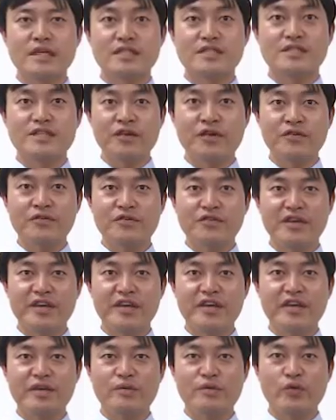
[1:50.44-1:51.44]

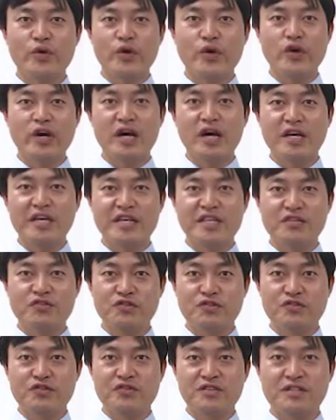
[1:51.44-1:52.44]
Secondly, we are
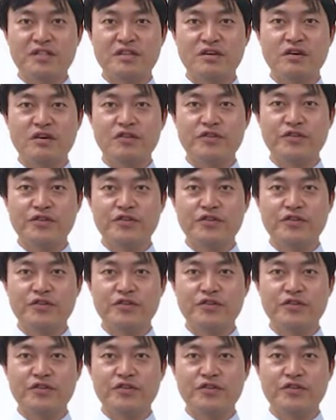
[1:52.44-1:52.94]
introducing a